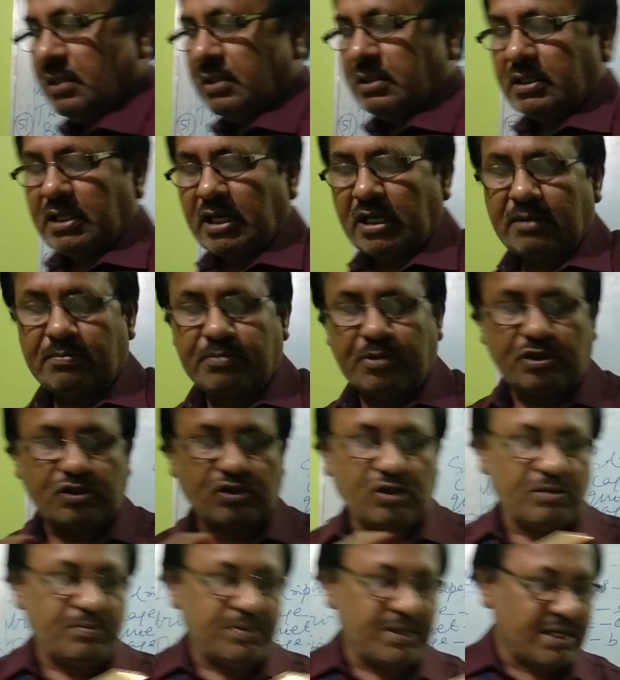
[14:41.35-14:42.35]
then
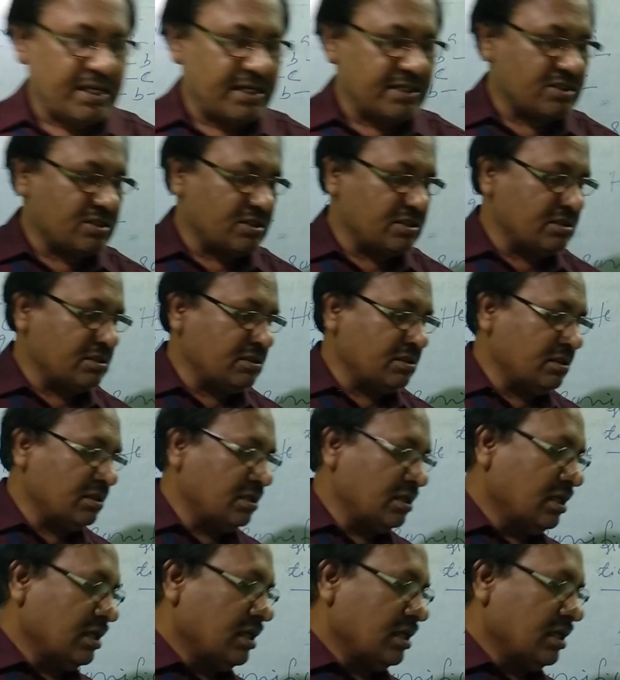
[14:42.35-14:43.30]
personification,